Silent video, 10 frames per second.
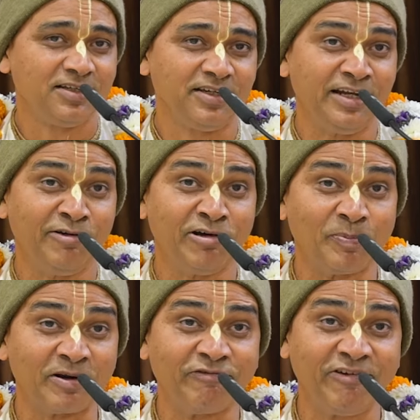In our
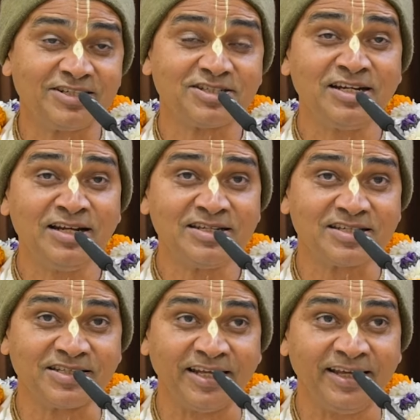perfectional
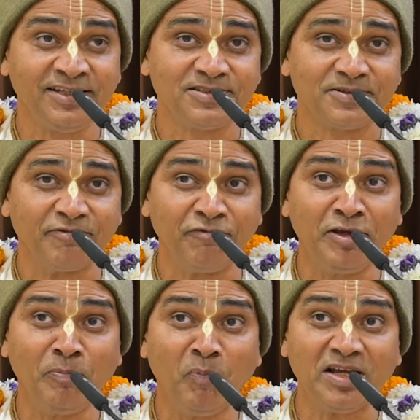stage, we
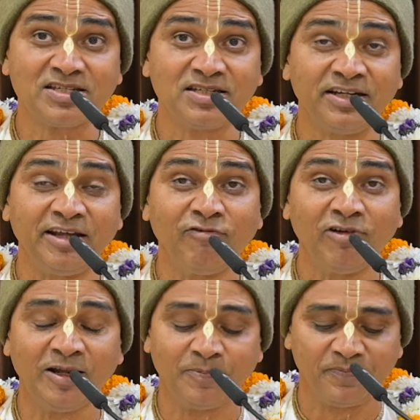must
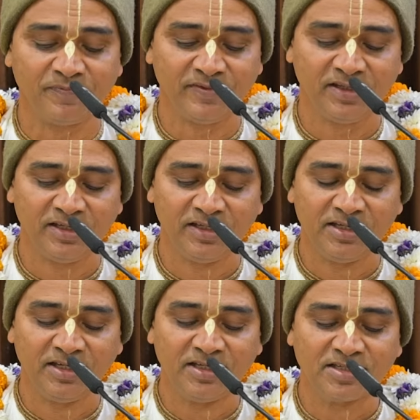develop
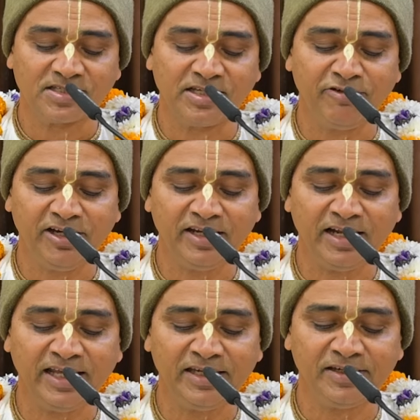
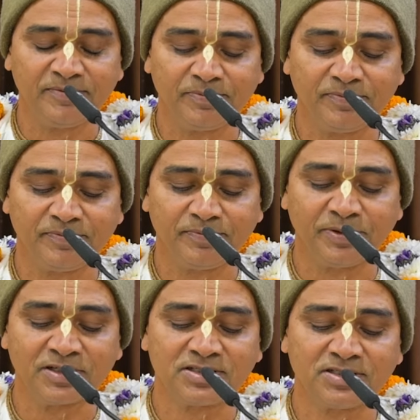79%
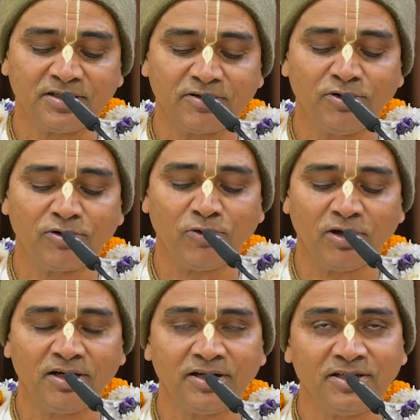good
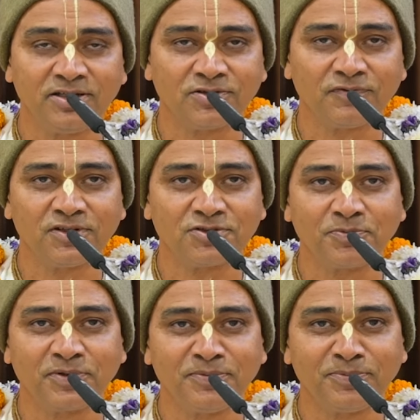qualities of the
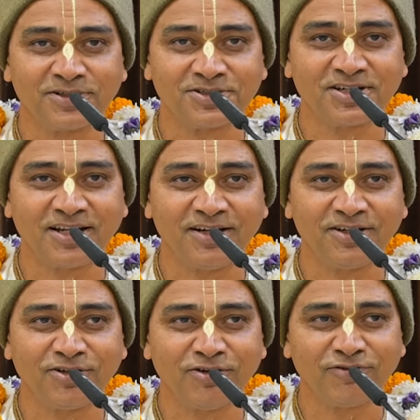Supreme
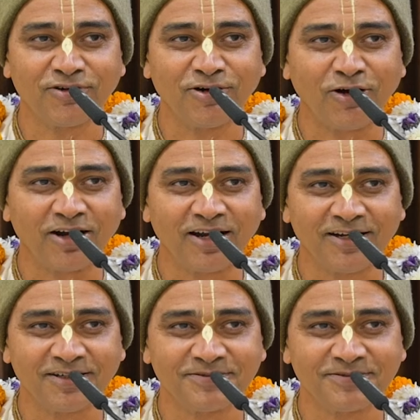Personality of Godhead.